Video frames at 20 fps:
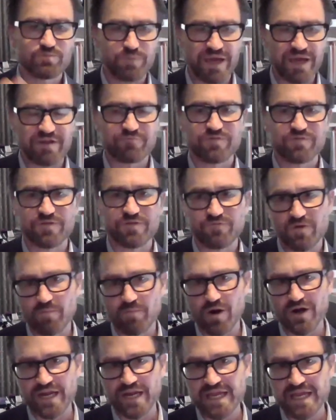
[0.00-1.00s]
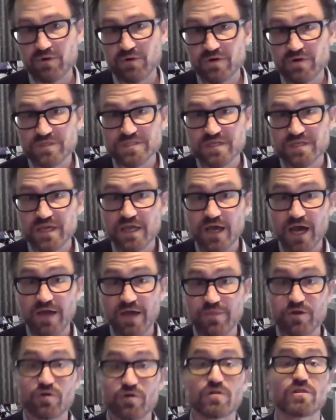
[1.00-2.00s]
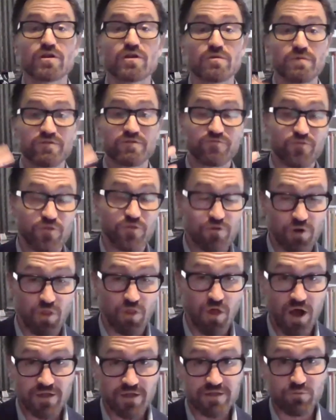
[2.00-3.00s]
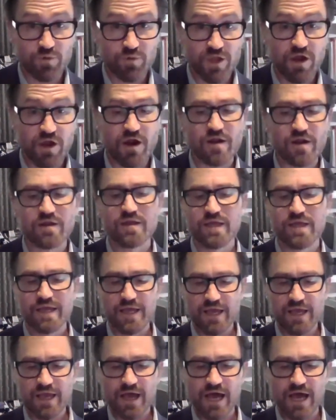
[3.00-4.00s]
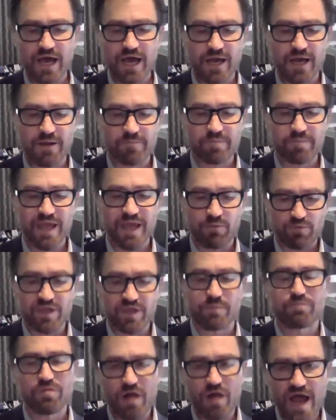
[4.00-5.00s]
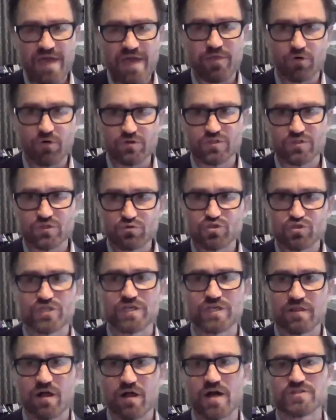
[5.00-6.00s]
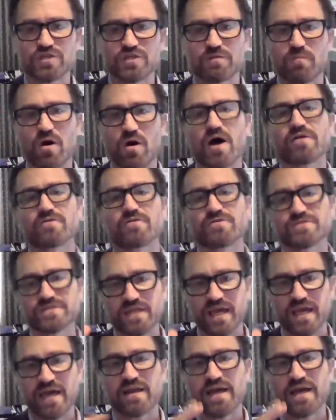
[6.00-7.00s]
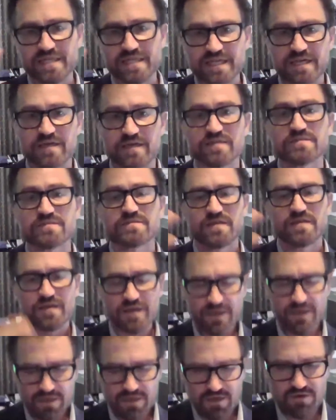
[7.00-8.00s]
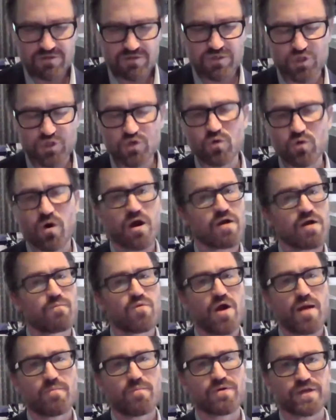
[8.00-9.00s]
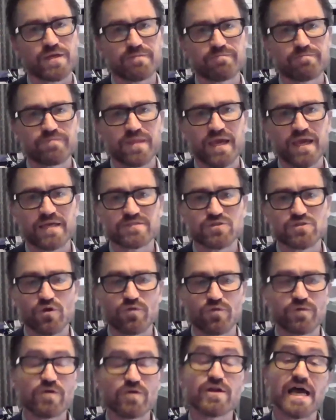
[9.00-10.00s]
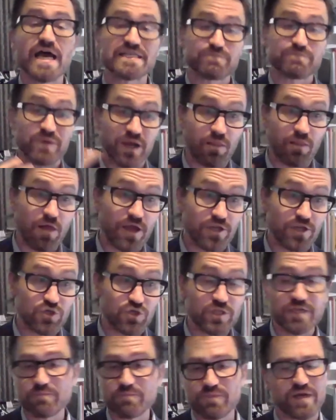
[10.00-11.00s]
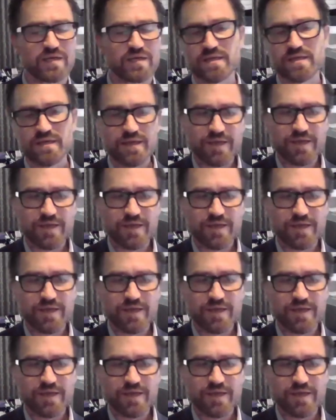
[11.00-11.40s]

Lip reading: benefit from our neighbors that are a little bit further along than we are, and we apply those new geologic models and ideas to our property. And so there has been a lot of drilling, but